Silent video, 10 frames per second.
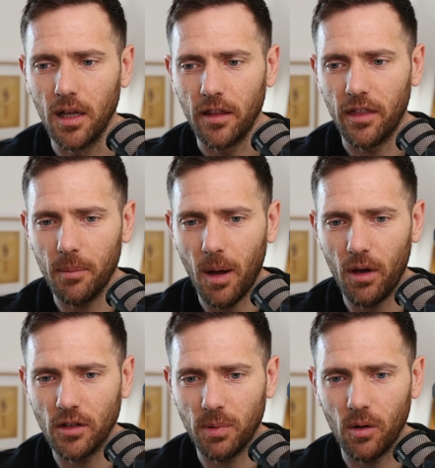Think about where
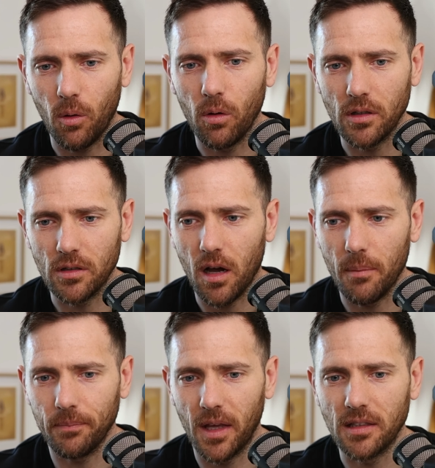you spend all your time.
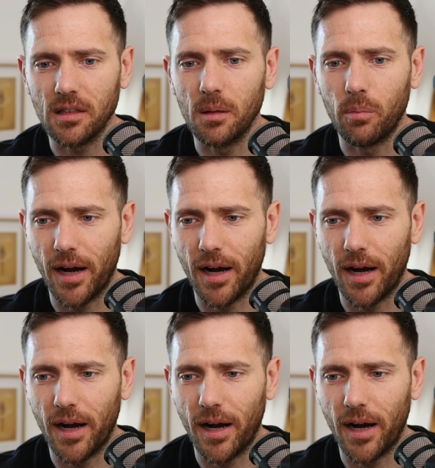It's the browser.